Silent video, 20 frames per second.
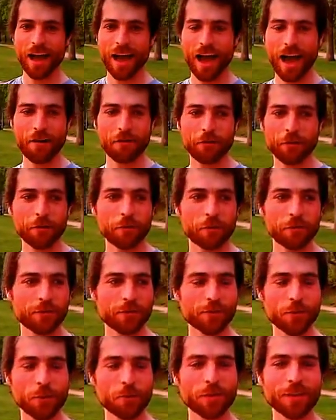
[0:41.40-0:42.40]
I feel
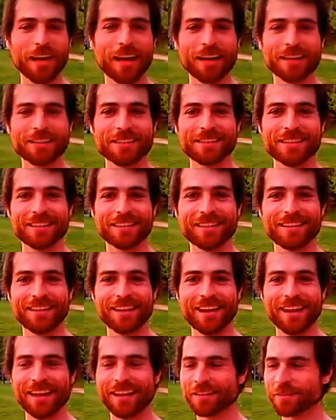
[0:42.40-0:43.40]
so relaxed.
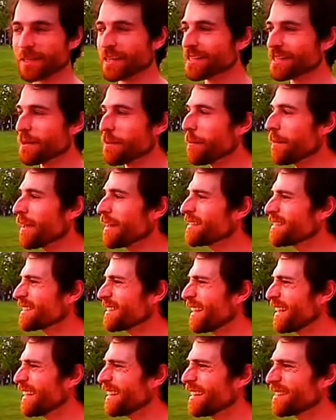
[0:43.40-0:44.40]
It's an amazing
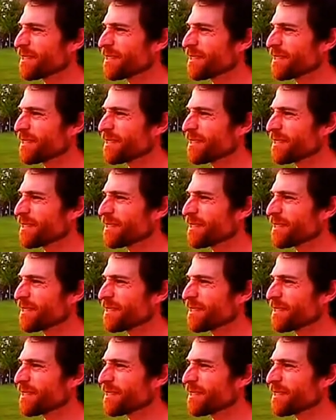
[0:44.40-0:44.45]
night.